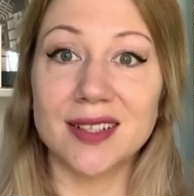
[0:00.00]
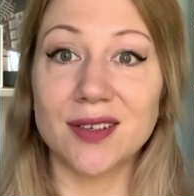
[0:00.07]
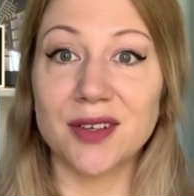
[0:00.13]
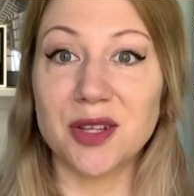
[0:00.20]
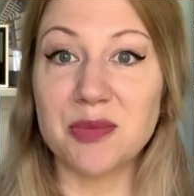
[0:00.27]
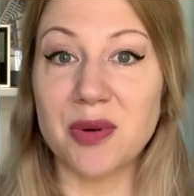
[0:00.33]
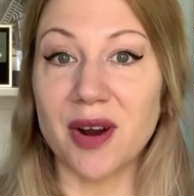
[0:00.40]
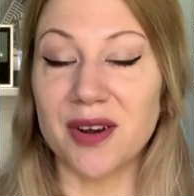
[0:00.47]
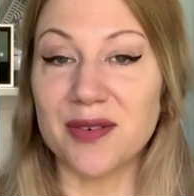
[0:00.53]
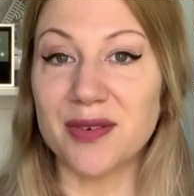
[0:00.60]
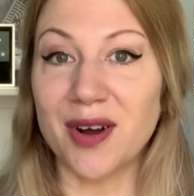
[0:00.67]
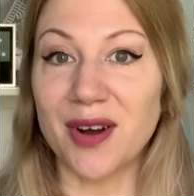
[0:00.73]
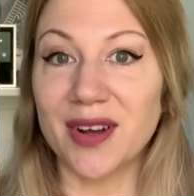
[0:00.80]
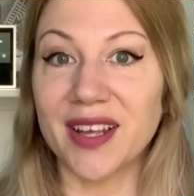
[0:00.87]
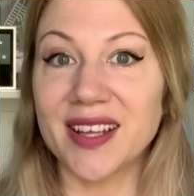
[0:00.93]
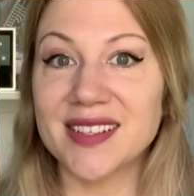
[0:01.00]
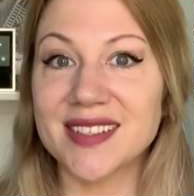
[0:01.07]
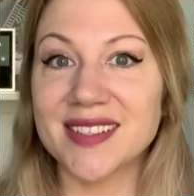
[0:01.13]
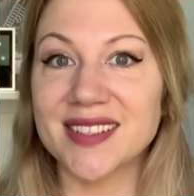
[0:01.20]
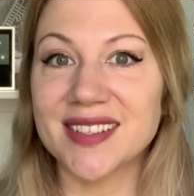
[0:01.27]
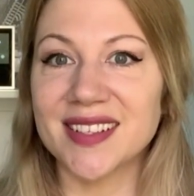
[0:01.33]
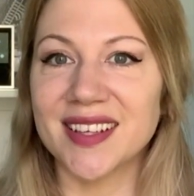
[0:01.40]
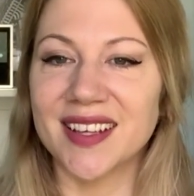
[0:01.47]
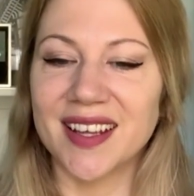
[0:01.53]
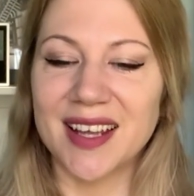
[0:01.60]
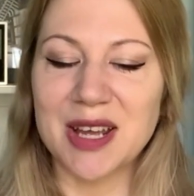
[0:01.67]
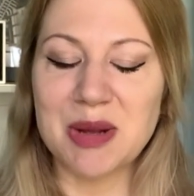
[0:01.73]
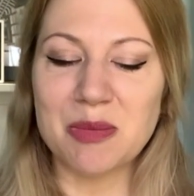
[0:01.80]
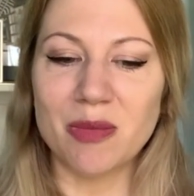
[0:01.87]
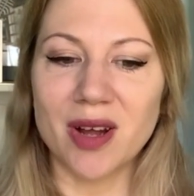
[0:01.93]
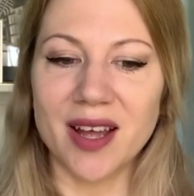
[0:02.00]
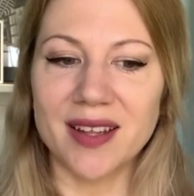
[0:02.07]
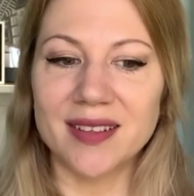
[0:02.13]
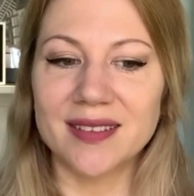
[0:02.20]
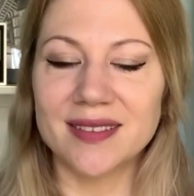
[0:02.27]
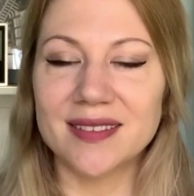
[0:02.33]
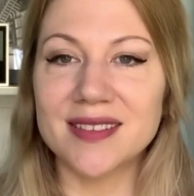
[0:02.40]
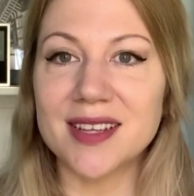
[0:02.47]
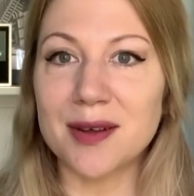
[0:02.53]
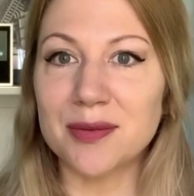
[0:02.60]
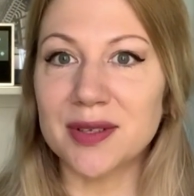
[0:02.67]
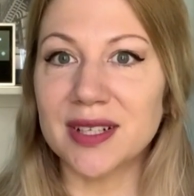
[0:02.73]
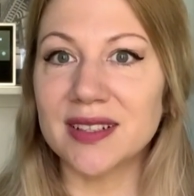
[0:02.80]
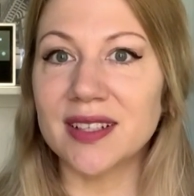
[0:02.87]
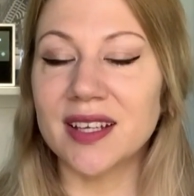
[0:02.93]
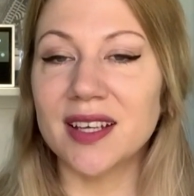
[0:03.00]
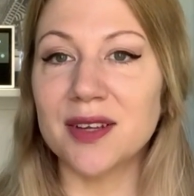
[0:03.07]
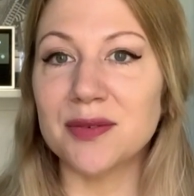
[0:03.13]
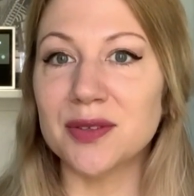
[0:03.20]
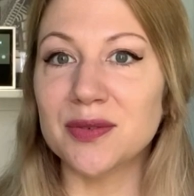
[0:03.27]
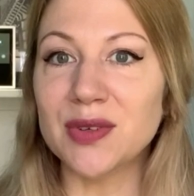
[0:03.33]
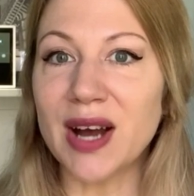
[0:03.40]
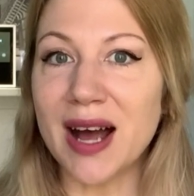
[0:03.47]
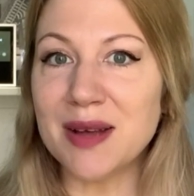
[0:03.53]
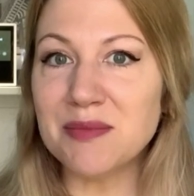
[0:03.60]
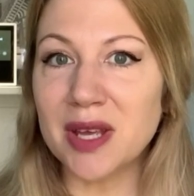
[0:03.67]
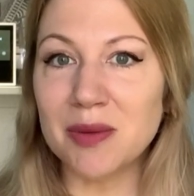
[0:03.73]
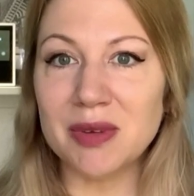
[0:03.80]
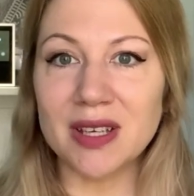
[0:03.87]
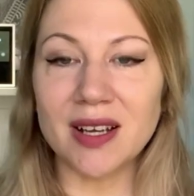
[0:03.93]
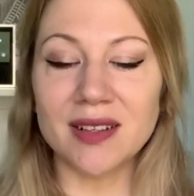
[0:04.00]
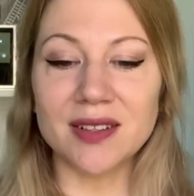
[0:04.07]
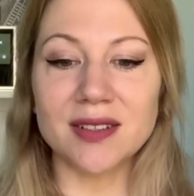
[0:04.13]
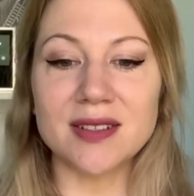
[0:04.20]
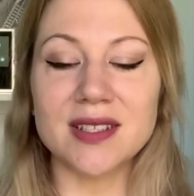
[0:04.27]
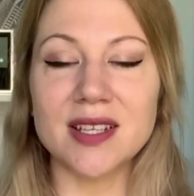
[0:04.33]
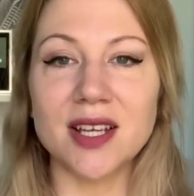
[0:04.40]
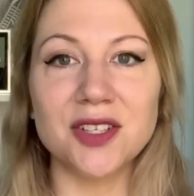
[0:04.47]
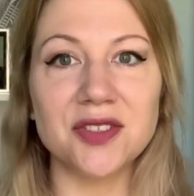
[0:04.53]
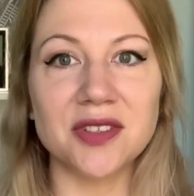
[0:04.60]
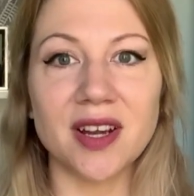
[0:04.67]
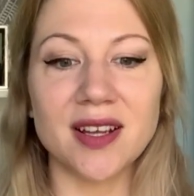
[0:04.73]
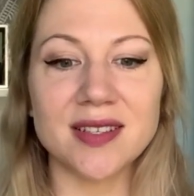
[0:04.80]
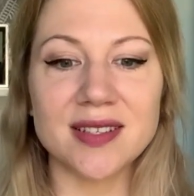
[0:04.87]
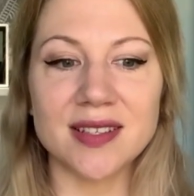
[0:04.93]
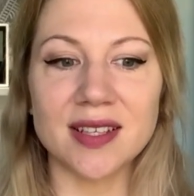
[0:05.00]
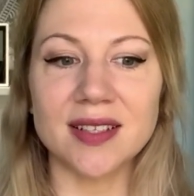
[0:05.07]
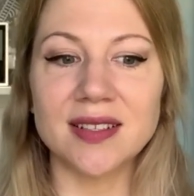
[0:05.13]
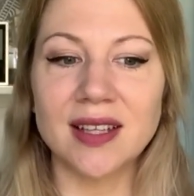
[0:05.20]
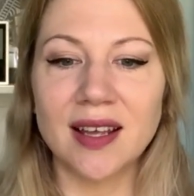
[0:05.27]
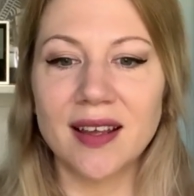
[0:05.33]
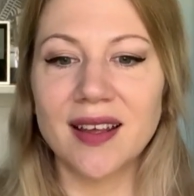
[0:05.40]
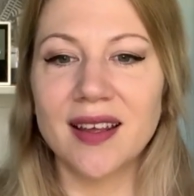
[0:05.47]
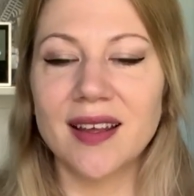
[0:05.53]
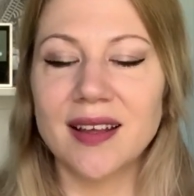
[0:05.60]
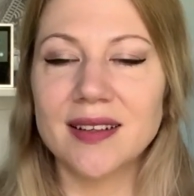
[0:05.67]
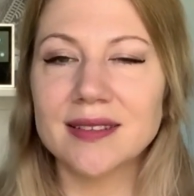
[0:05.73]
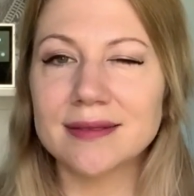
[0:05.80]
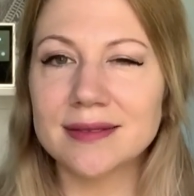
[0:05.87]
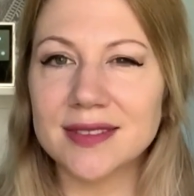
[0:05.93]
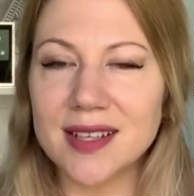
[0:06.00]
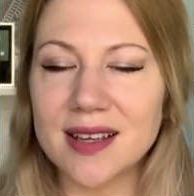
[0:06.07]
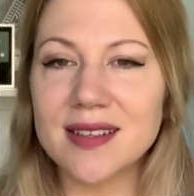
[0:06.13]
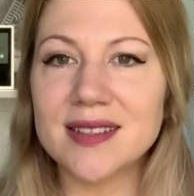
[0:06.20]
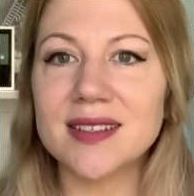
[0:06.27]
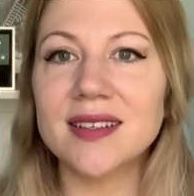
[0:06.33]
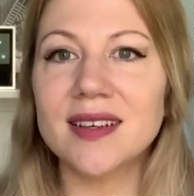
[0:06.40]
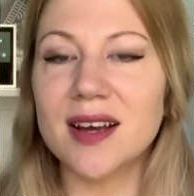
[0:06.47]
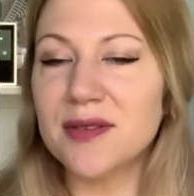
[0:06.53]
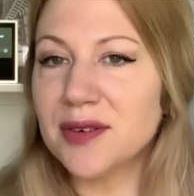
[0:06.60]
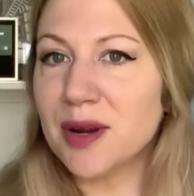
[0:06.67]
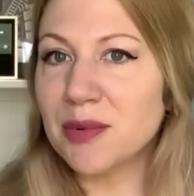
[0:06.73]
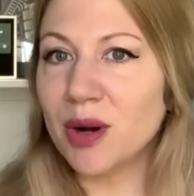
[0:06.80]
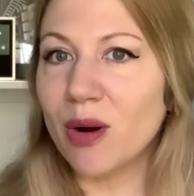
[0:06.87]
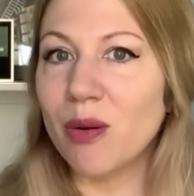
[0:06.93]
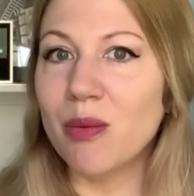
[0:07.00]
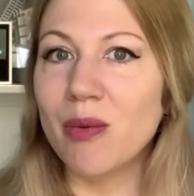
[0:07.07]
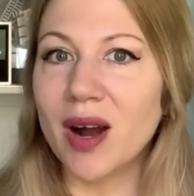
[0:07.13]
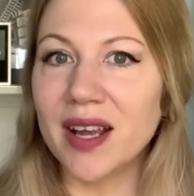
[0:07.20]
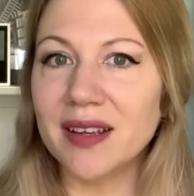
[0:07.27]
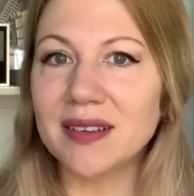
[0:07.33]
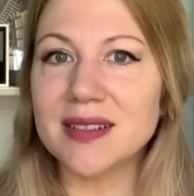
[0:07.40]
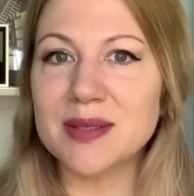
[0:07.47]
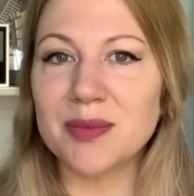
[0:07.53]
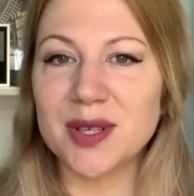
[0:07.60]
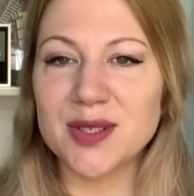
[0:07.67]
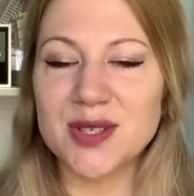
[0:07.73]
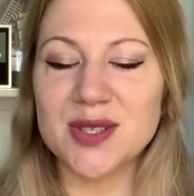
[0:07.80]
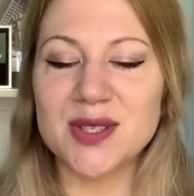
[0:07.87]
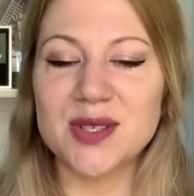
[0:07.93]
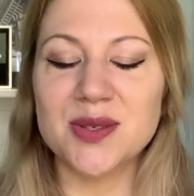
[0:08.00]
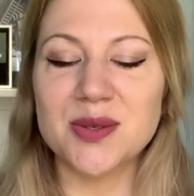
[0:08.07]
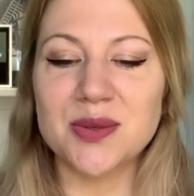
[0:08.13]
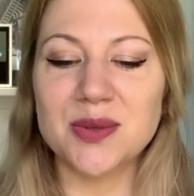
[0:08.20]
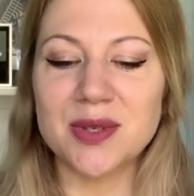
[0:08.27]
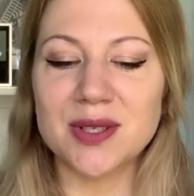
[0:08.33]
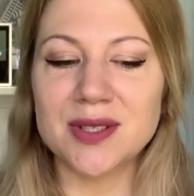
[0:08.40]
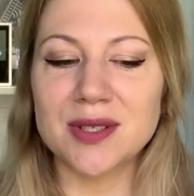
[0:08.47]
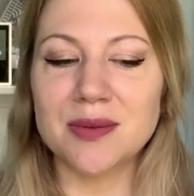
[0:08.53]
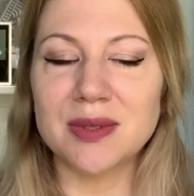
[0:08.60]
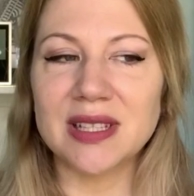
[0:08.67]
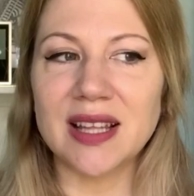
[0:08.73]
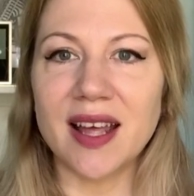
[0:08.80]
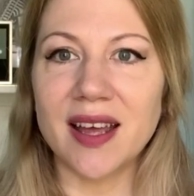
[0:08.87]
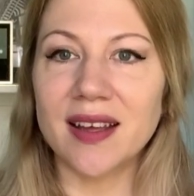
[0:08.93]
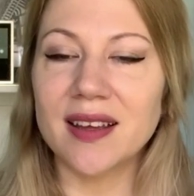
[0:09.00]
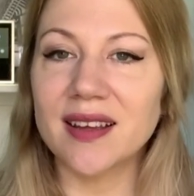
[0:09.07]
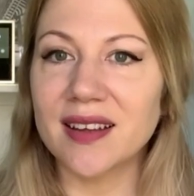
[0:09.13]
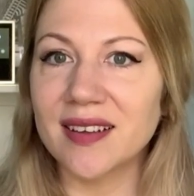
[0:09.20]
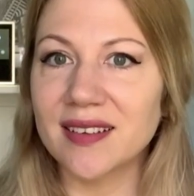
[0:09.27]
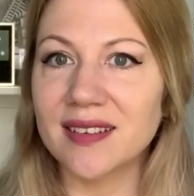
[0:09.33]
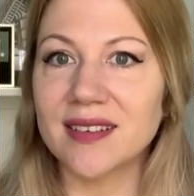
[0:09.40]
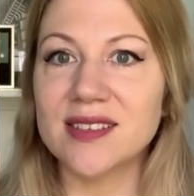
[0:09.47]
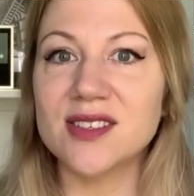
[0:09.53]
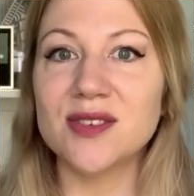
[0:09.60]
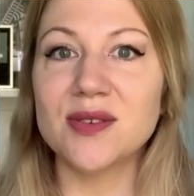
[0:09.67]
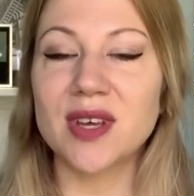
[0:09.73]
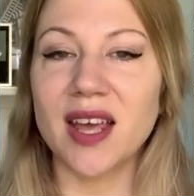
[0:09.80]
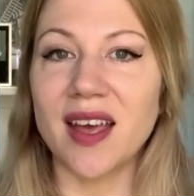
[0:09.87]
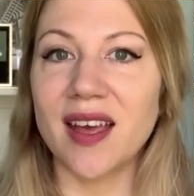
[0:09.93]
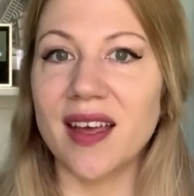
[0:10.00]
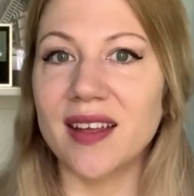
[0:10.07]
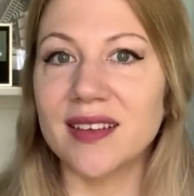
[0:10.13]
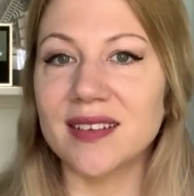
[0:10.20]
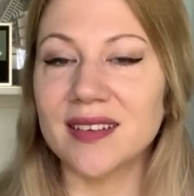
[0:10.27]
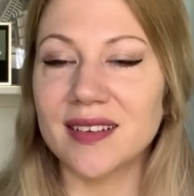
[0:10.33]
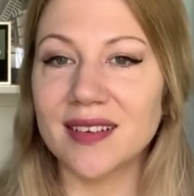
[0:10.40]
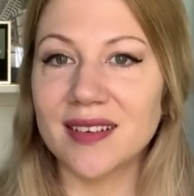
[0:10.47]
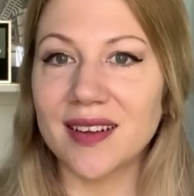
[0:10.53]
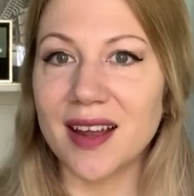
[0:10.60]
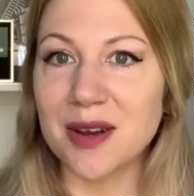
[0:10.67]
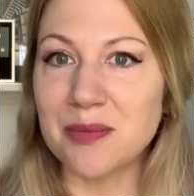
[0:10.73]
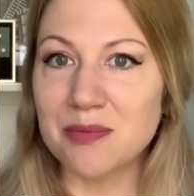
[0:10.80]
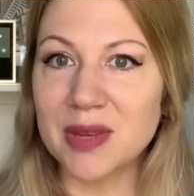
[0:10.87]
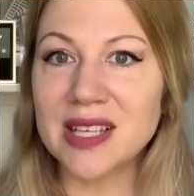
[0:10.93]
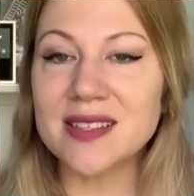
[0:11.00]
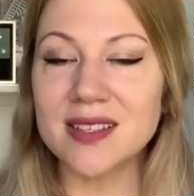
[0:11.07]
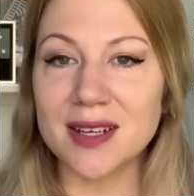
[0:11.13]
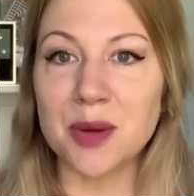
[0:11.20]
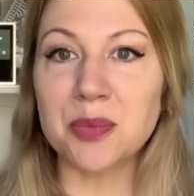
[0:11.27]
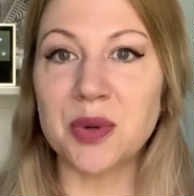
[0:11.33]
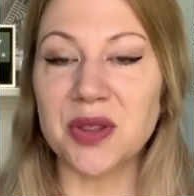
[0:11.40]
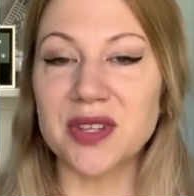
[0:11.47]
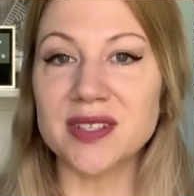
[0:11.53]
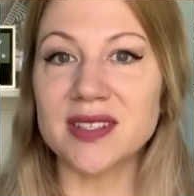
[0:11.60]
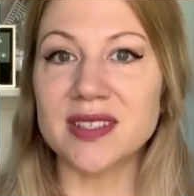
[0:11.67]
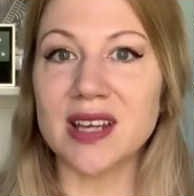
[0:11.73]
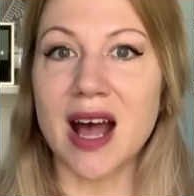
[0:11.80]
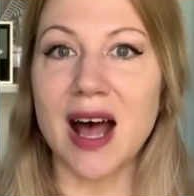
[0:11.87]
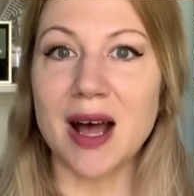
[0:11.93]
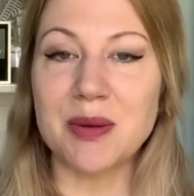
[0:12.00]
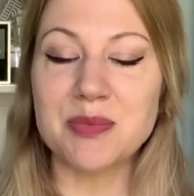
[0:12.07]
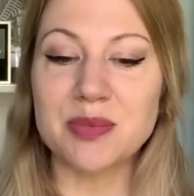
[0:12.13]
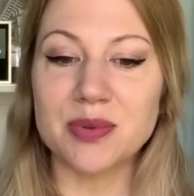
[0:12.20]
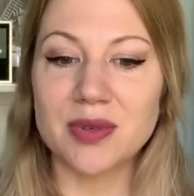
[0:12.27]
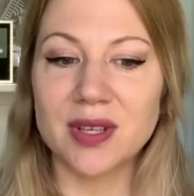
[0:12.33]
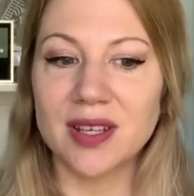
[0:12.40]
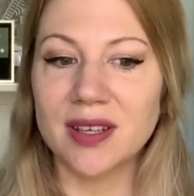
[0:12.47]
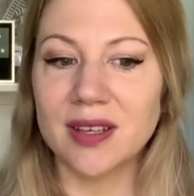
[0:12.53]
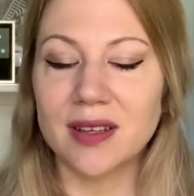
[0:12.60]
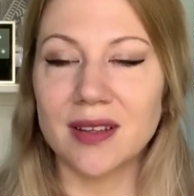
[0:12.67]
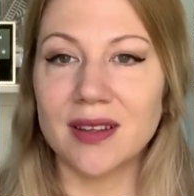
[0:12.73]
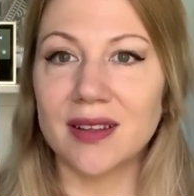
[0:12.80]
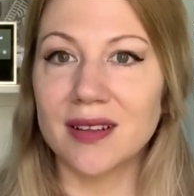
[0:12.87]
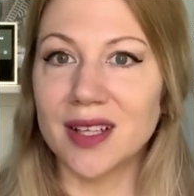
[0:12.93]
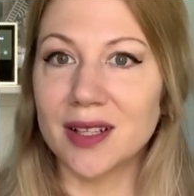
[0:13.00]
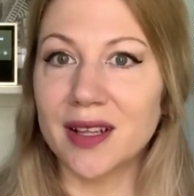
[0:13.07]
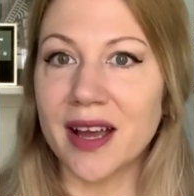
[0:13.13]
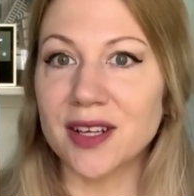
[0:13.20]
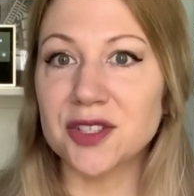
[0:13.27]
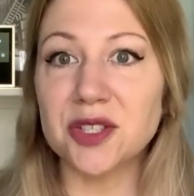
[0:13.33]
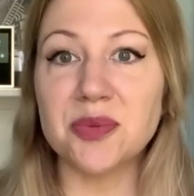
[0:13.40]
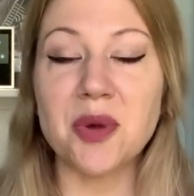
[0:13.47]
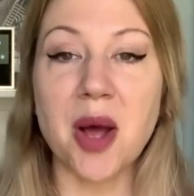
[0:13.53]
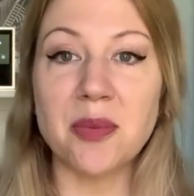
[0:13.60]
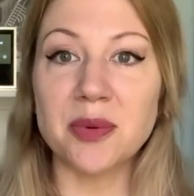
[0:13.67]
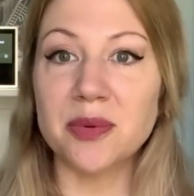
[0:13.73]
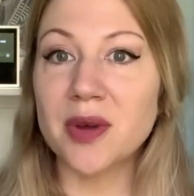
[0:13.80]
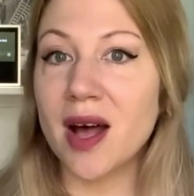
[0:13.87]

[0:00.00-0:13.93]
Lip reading: early part of August. But definitely, if you've got maybe a little sundress that doesn't cover up quite as much as you would like, you can kind of mix it up with this top, get a little extra pop of